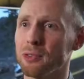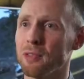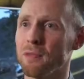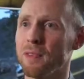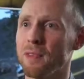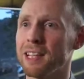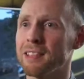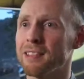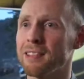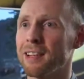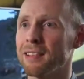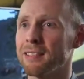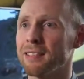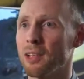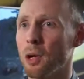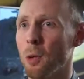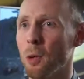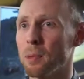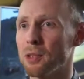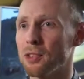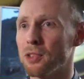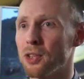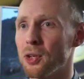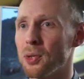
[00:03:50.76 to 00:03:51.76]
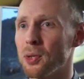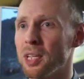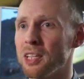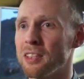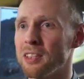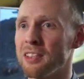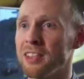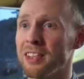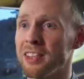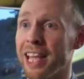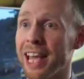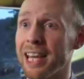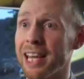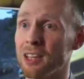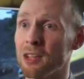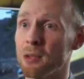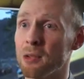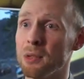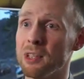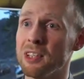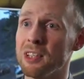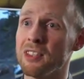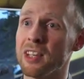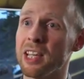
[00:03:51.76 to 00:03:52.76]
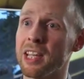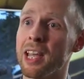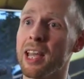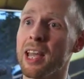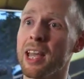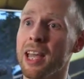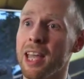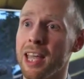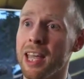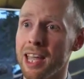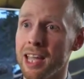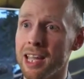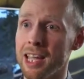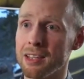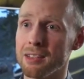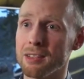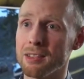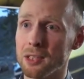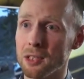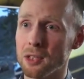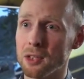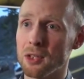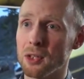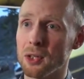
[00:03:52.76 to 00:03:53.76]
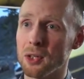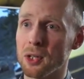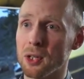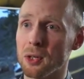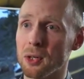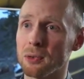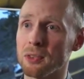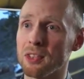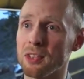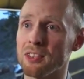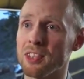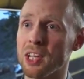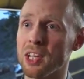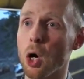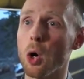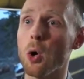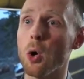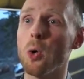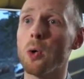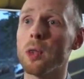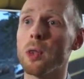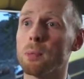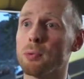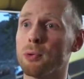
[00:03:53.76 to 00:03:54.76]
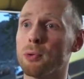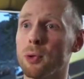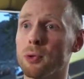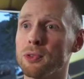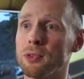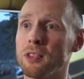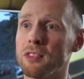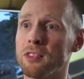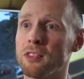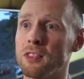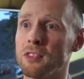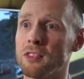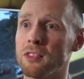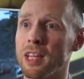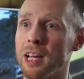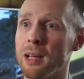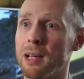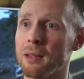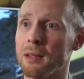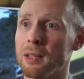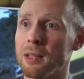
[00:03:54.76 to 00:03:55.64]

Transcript: It's a fantastic opportunity to get the community into the studio to see all the processes that